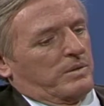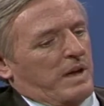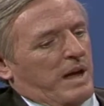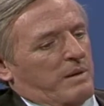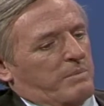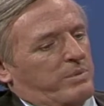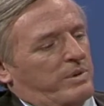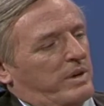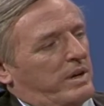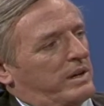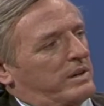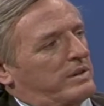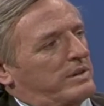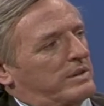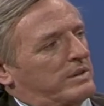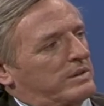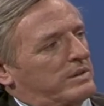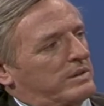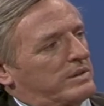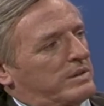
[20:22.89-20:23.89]
well, you can
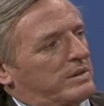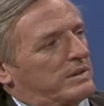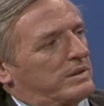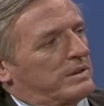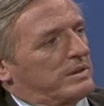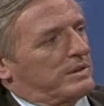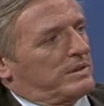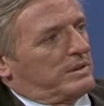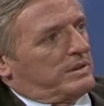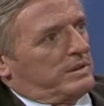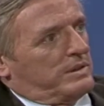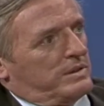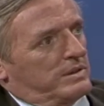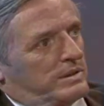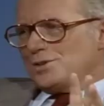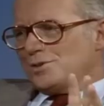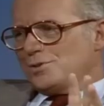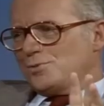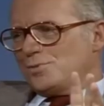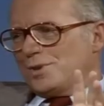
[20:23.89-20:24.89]
can't you understand
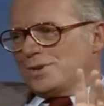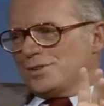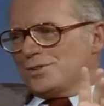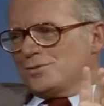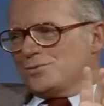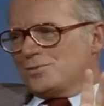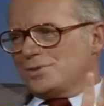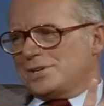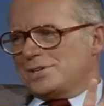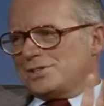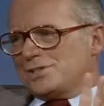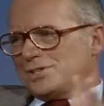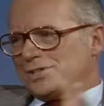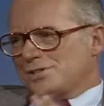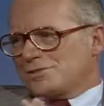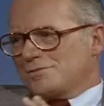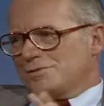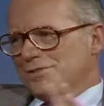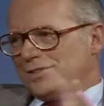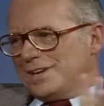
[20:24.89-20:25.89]
though one of the
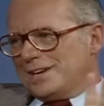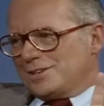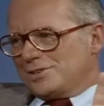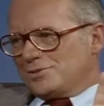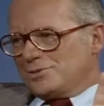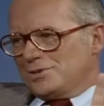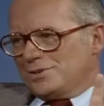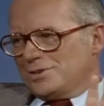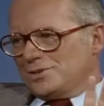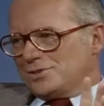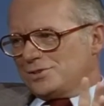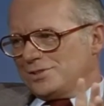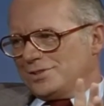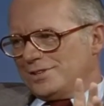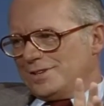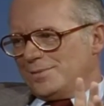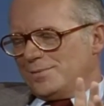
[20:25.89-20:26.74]
reasons for that tradition,